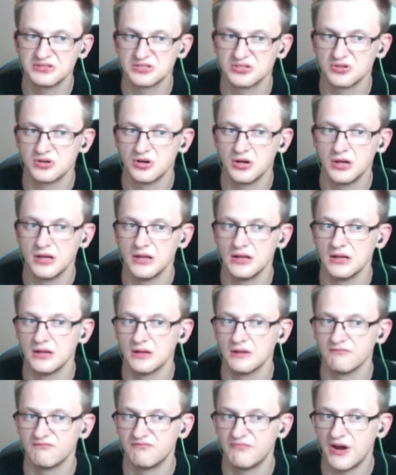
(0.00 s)
So
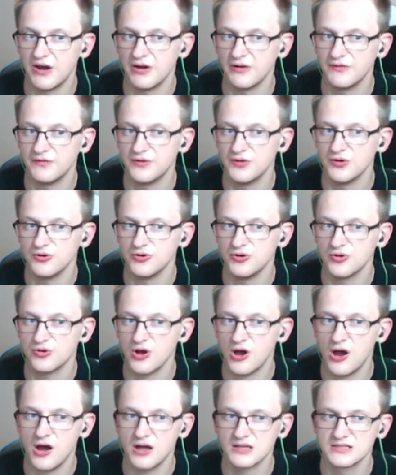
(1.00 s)
very few new
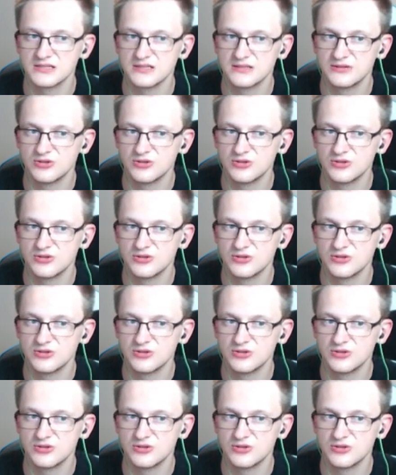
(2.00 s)
cards.